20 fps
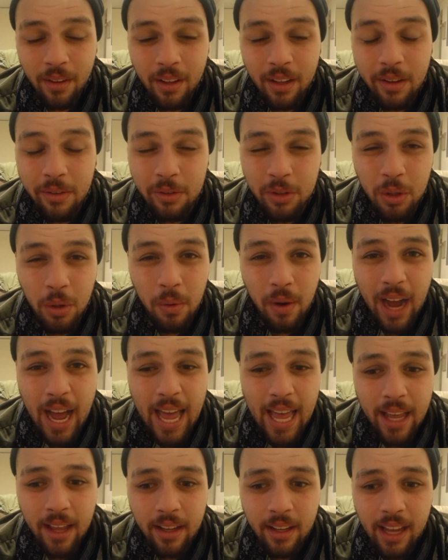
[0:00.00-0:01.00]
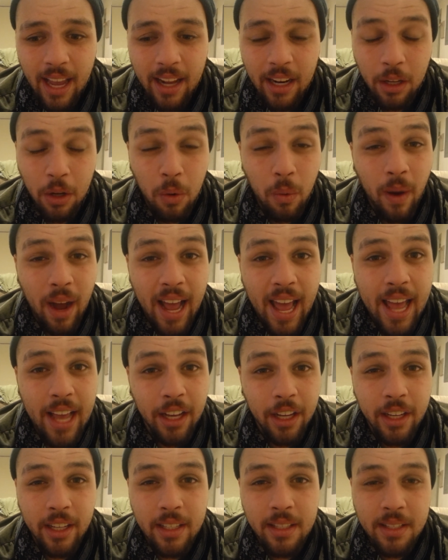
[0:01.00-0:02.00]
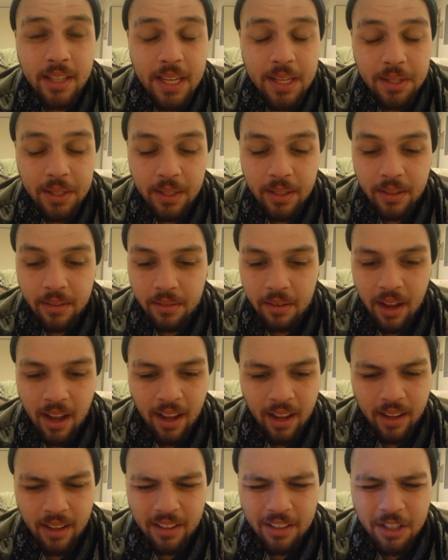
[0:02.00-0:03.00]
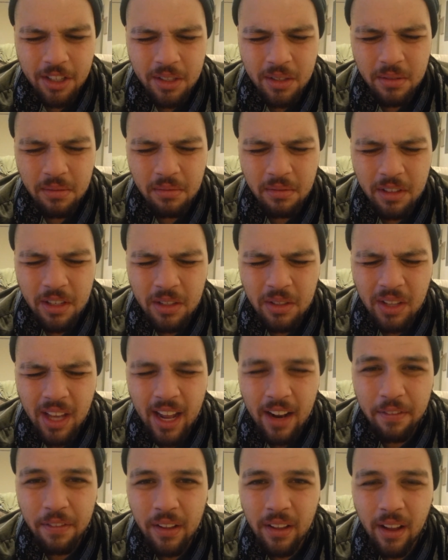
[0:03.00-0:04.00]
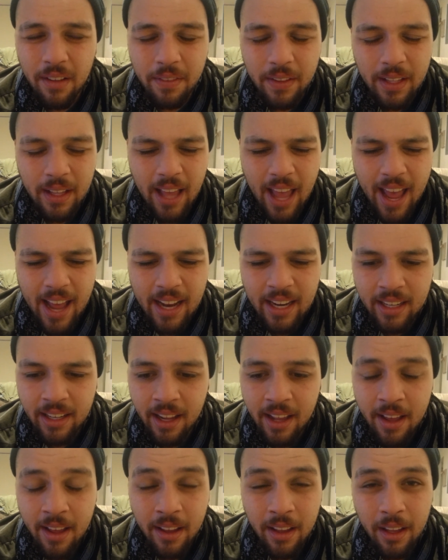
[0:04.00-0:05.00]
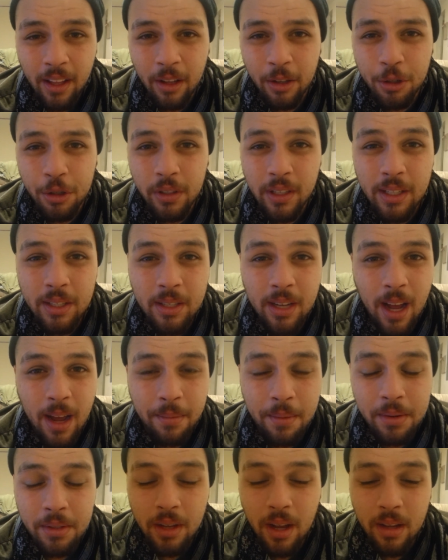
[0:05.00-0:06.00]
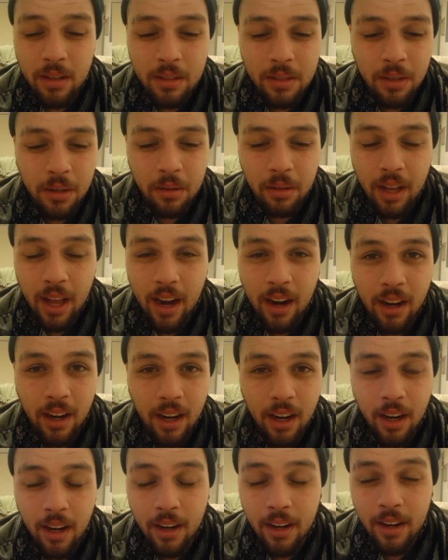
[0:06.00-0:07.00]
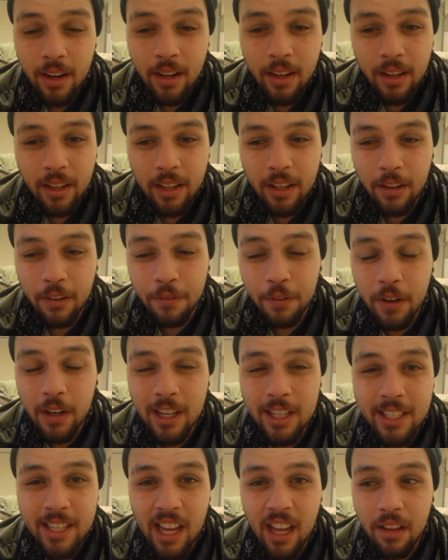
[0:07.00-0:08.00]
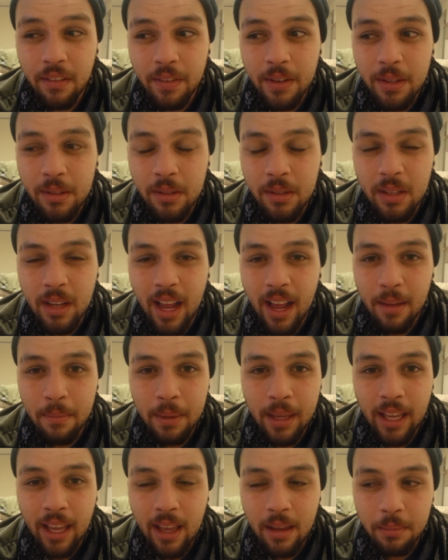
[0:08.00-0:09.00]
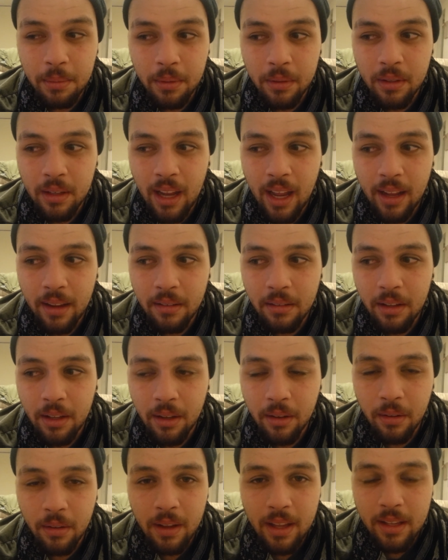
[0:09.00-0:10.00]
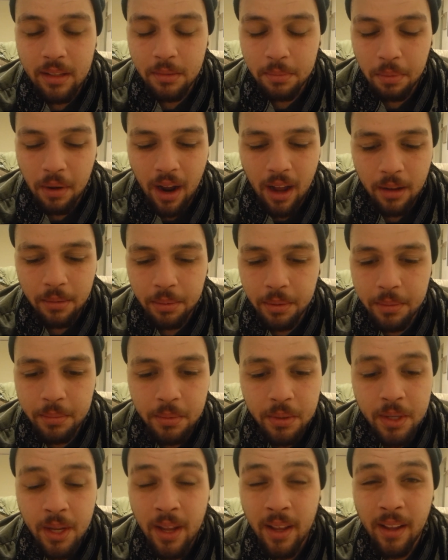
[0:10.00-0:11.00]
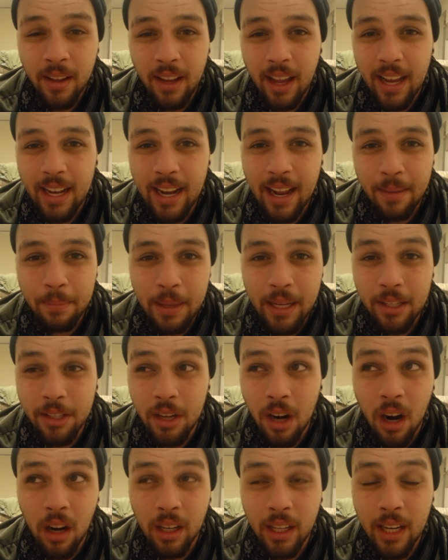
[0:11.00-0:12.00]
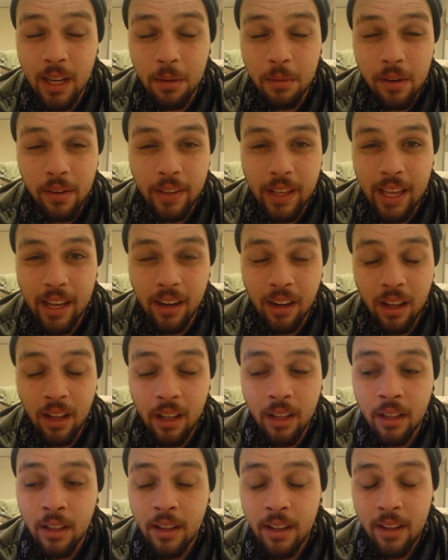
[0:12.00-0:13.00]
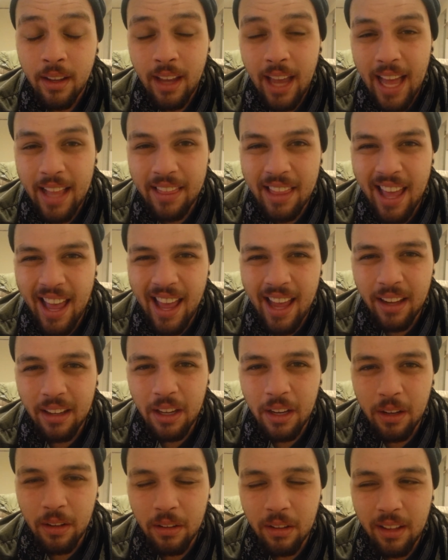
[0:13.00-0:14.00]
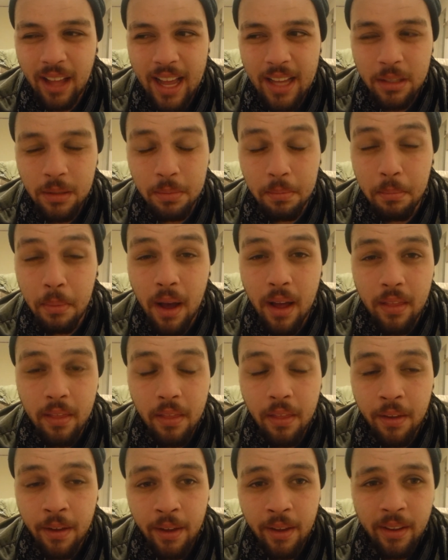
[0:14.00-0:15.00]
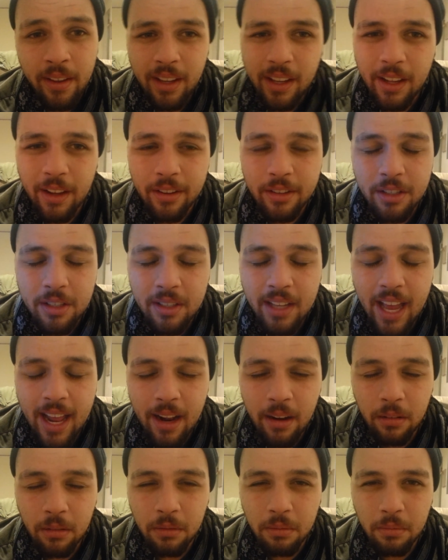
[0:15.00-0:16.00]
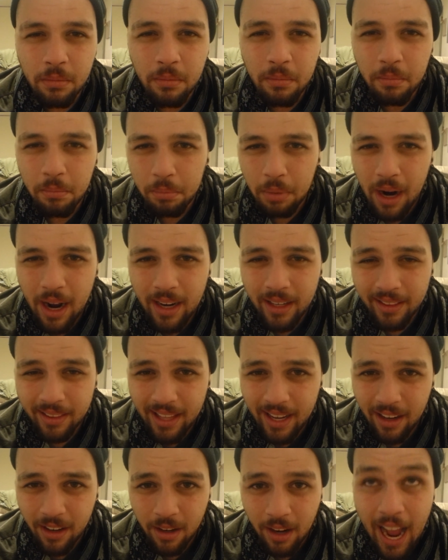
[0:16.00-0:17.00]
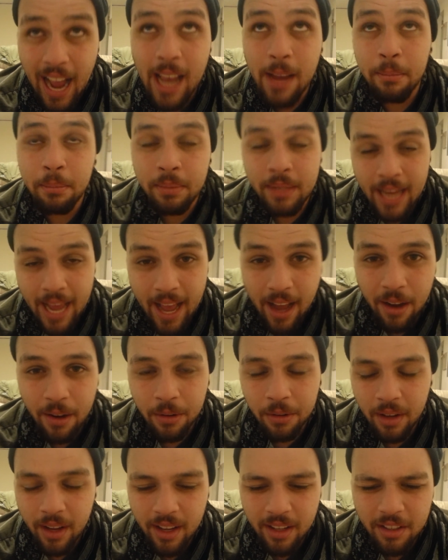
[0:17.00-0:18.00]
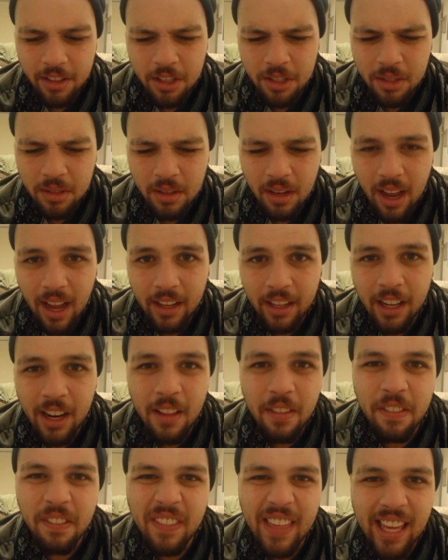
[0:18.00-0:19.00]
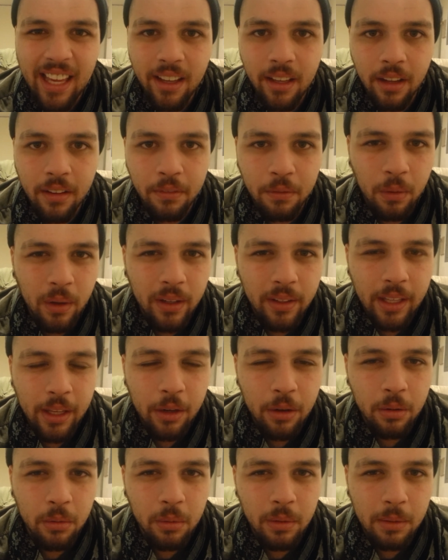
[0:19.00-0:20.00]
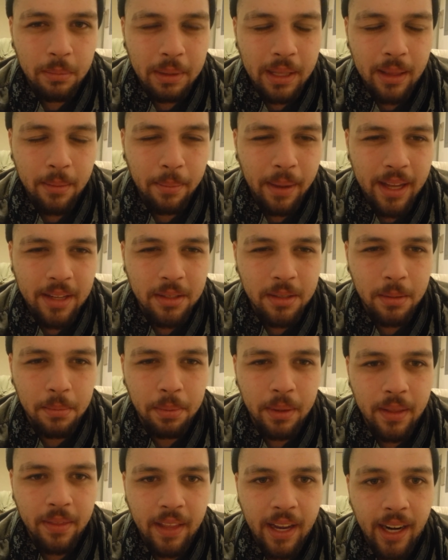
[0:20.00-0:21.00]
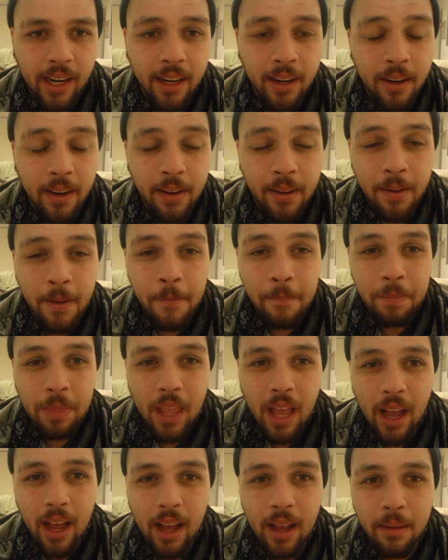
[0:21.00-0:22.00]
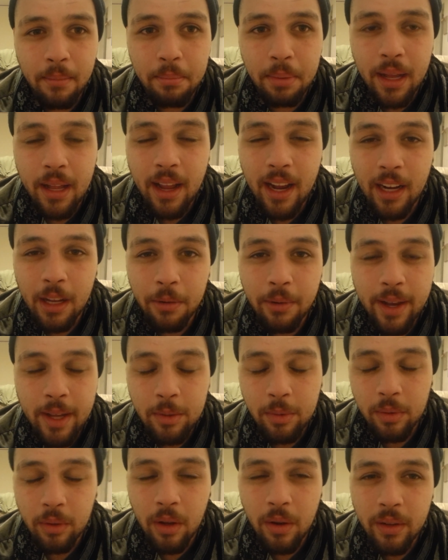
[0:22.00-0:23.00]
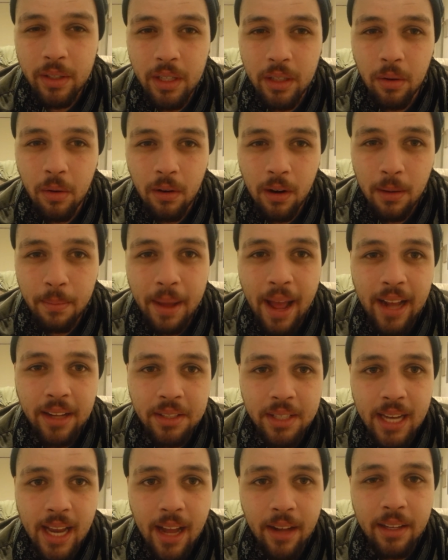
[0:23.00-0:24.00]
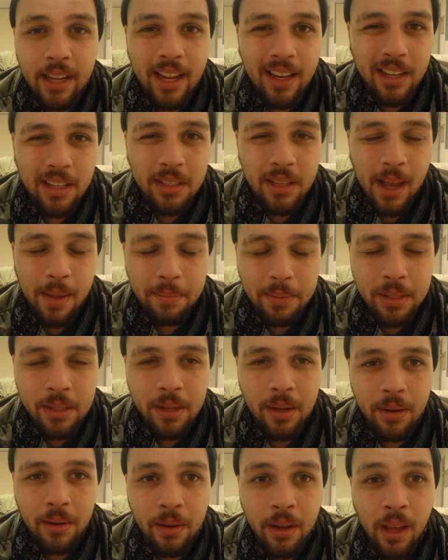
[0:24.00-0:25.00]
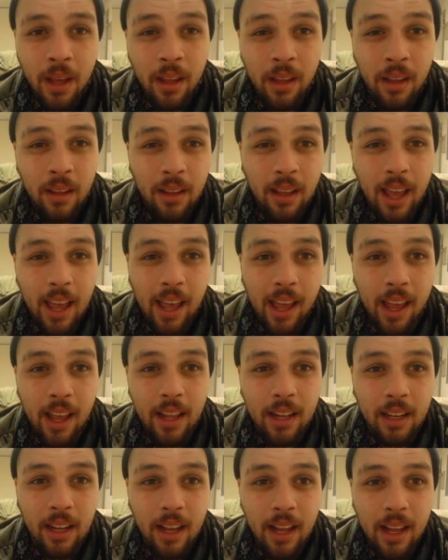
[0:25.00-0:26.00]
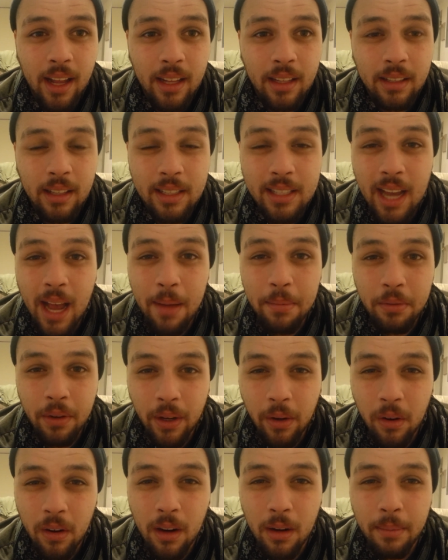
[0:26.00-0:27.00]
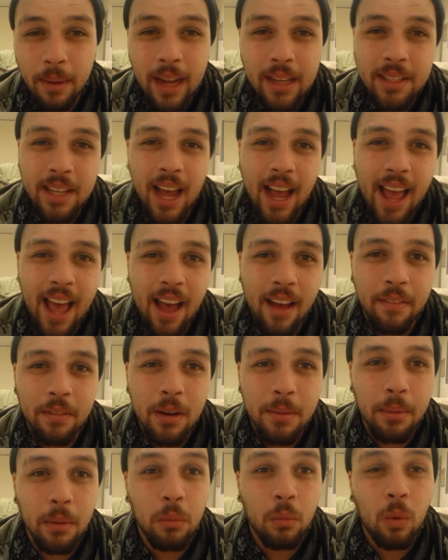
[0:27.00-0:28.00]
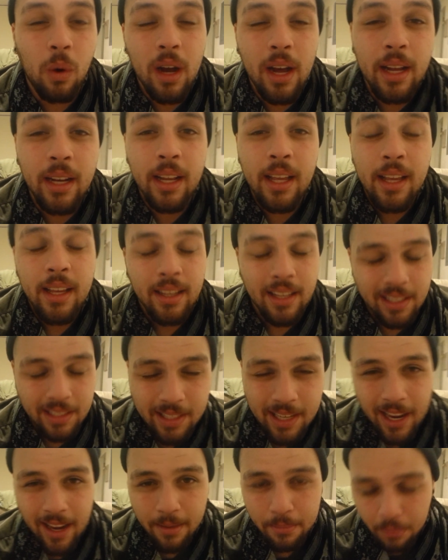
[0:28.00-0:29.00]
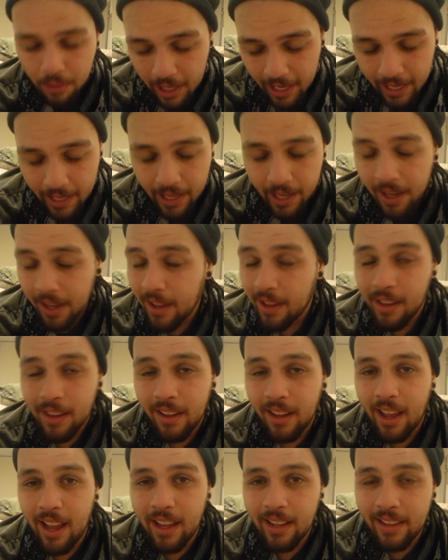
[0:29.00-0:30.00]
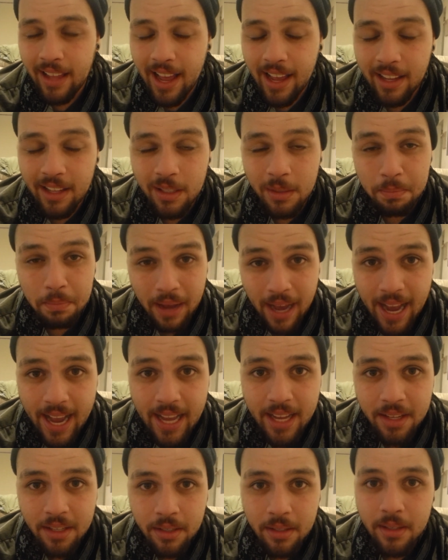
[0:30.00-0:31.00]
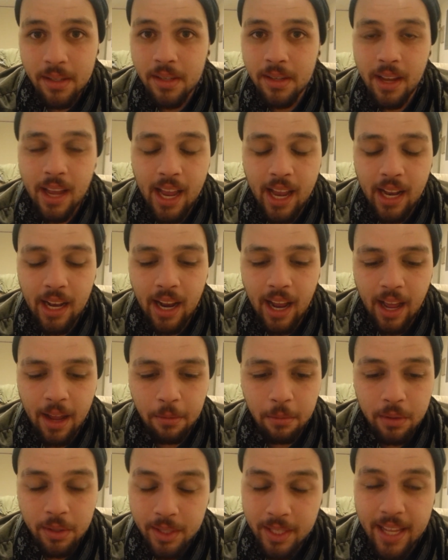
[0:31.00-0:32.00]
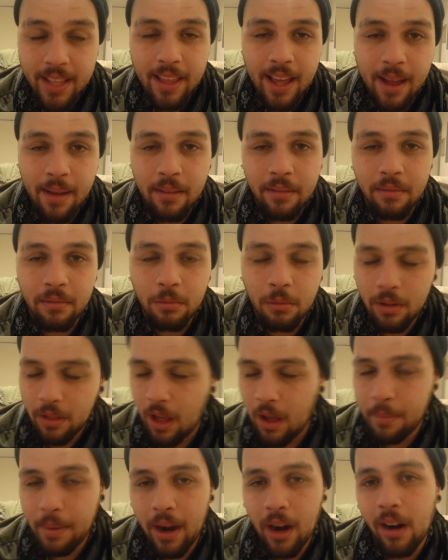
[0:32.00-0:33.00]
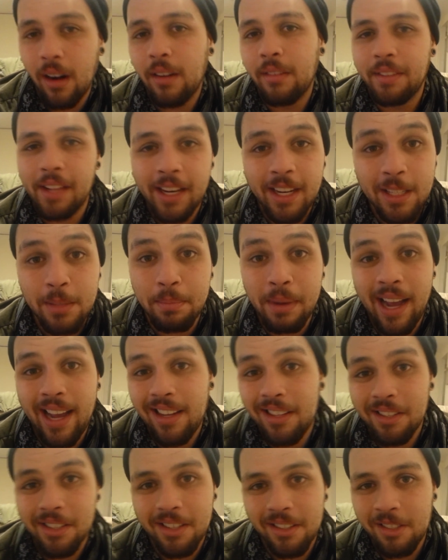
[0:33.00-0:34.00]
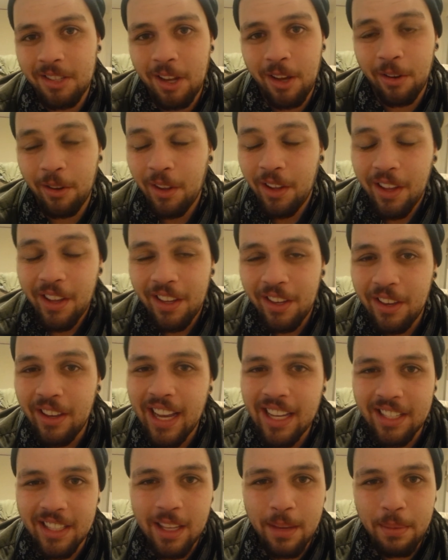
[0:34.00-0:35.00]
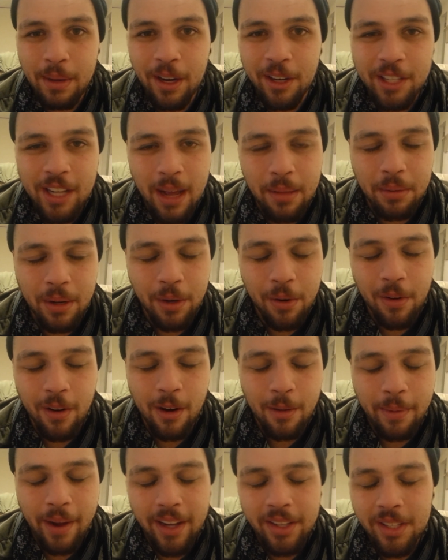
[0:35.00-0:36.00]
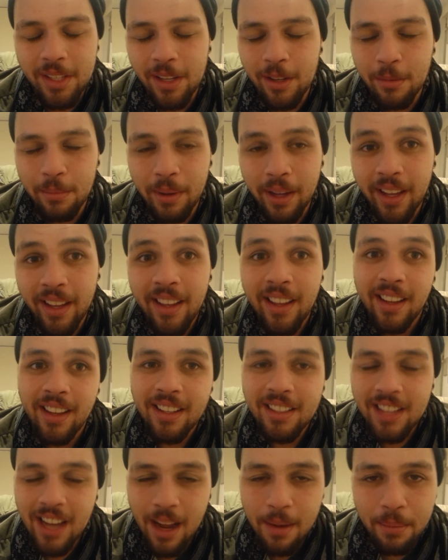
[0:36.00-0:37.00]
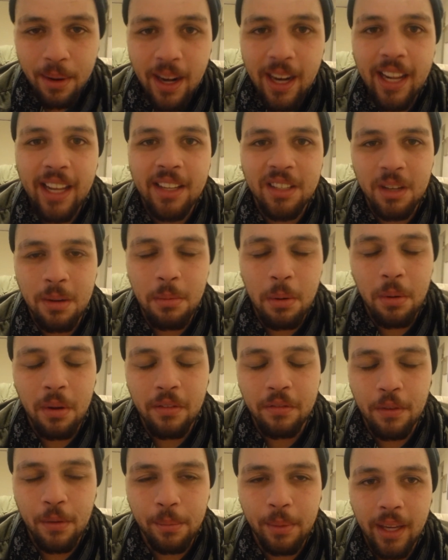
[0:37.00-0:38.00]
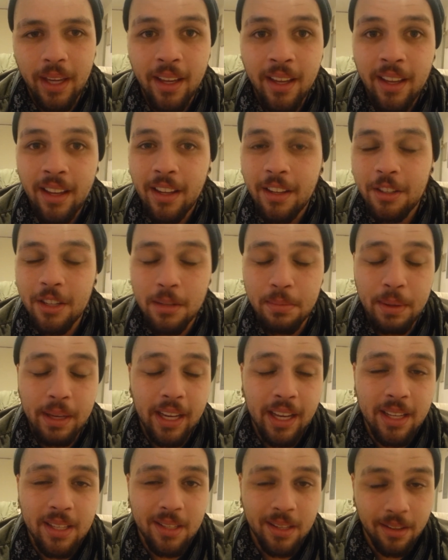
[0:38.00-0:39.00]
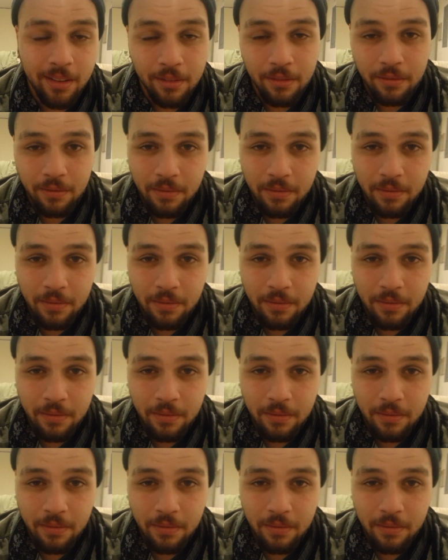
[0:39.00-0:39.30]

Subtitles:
He was quiet. He had a quiet, good season. Just kind of fell off at the end. Julius Thomas also got hurt. Vernon Davis his problems and not being targeted really at all at the last month. Just kind of brought their hype down and just who would be the best to put there. But anyways, we'll go into quarterbacks now to end this episode. And the top 3 quarterbacks I have, number 1 is Tom Brady. and that is biased, and I will say that with all my heart. That is biased. So you guys can give me your top 3 quarterbacks too, but Tom Brady is number 1 for me just because of,